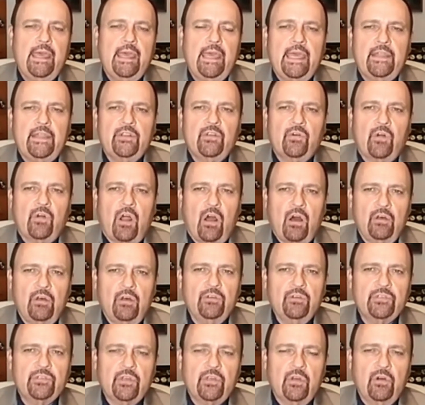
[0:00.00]
And you're
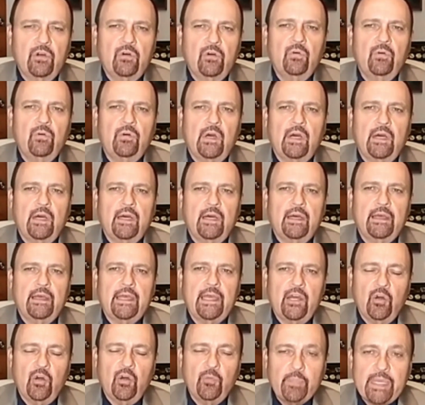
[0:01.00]
also
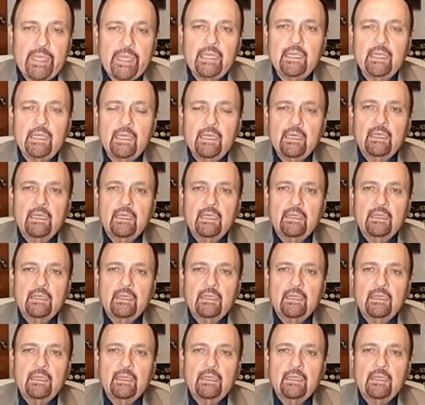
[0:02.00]
helping